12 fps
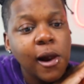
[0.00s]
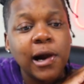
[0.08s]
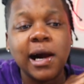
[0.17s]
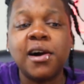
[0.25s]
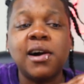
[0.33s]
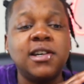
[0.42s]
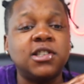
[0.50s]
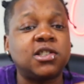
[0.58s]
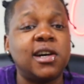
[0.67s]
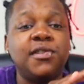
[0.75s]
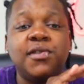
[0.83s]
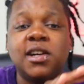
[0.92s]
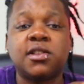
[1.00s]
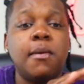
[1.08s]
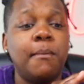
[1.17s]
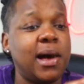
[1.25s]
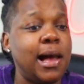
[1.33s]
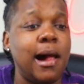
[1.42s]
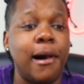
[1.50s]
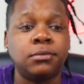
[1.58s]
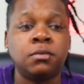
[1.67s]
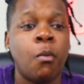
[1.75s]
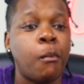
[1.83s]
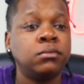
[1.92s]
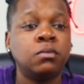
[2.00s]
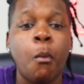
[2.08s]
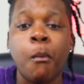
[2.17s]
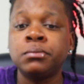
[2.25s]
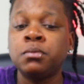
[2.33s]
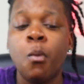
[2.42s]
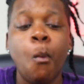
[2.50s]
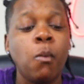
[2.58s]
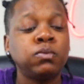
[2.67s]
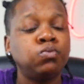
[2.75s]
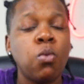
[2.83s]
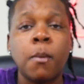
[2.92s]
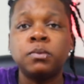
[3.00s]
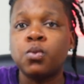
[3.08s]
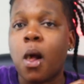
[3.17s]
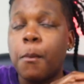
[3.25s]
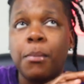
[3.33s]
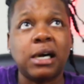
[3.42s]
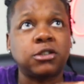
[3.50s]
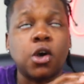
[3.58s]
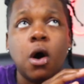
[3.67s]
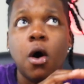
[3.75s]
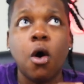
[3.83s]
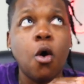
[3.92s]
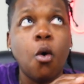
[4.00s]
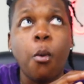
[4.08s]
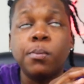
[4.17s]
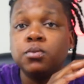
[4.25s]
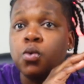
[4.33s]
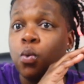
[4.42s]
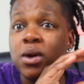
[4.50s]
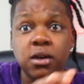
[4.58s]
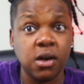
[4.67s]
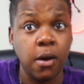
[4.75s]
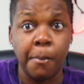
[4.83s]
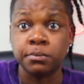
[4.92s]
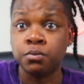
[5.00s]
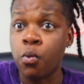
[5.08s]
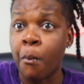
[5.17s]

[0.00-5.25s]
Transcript: i can't say nothing bad about the whole weekend